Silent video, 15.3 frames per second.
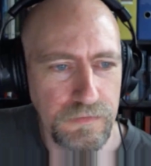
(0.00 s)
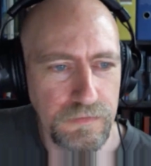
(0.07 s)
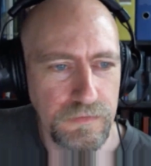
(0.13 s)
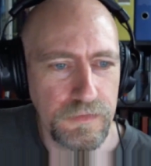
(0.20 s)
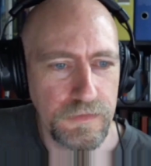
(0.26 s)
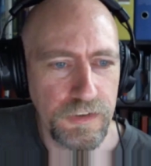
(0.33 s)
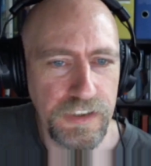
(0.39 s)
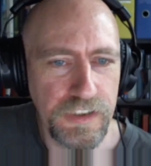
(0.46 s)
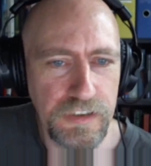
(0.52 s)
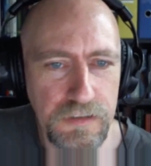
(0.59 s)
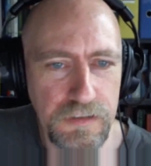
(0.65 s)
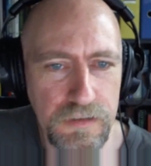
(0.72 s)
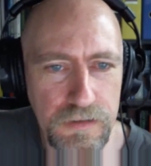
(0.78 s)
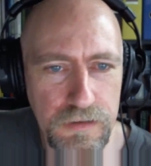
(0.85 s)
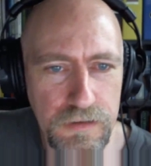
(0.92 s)

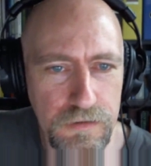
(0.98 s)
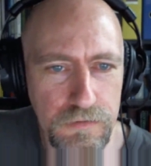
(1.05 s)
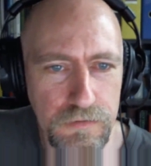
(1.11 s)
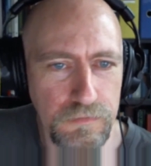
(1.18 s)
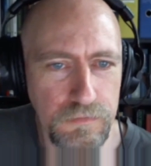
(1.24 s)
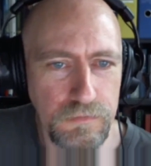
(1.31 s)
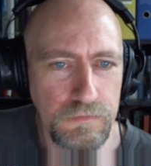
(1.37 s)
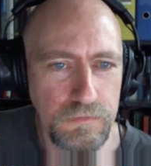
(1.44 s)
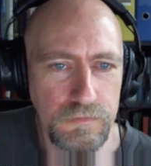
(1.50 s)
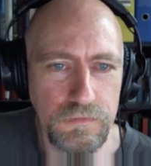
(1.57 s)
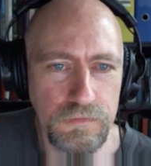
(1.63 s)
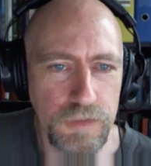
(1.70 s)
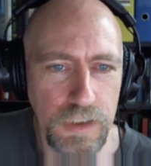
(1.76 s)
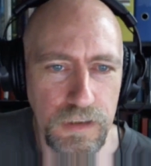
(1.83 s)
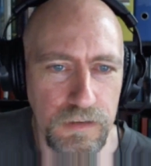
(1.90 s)
just the
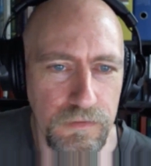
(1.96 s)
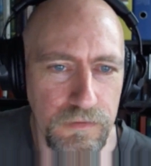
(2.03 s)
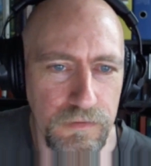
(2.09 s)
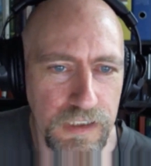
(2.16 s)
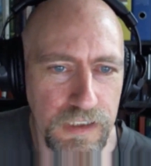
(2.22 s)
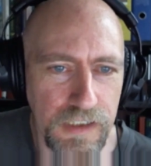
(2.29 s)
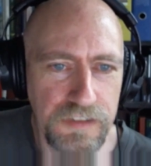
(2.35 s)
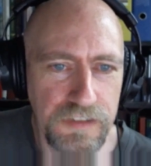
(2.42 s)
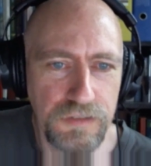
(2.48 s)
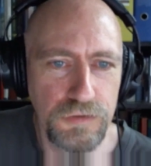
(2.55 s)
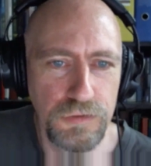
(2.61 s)
last